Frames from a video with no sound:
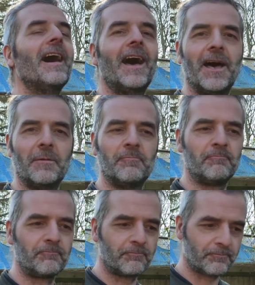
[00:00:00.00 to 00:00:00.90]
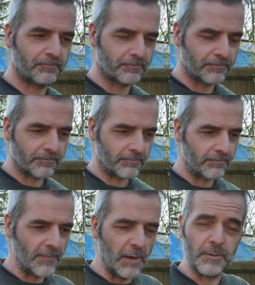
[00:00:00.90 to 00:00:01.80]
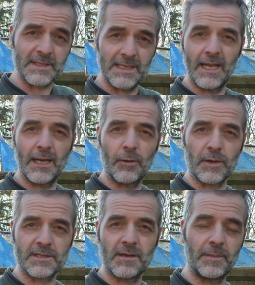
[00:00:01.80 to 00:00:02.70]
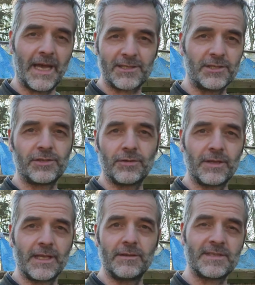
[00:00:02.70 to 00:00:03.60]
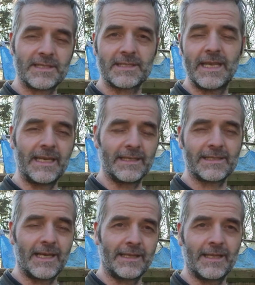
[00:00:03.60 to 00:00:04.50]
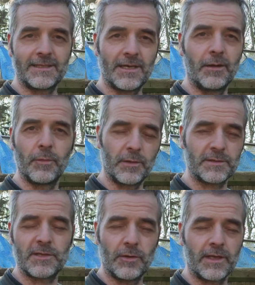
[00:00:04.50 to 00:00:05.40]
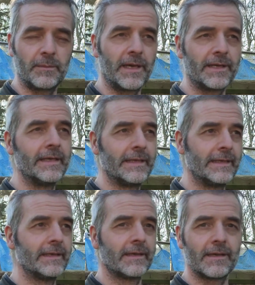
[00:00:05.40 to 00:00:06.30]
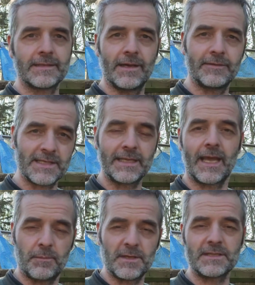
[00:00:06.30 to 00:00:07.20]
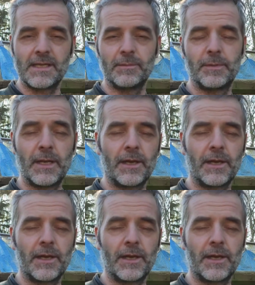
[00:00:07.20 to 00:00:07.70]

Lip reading: down. It was a lot lower, so I'm not actually sure that you've seen it at that time when I was talking about it, because obviously the camera is up a lot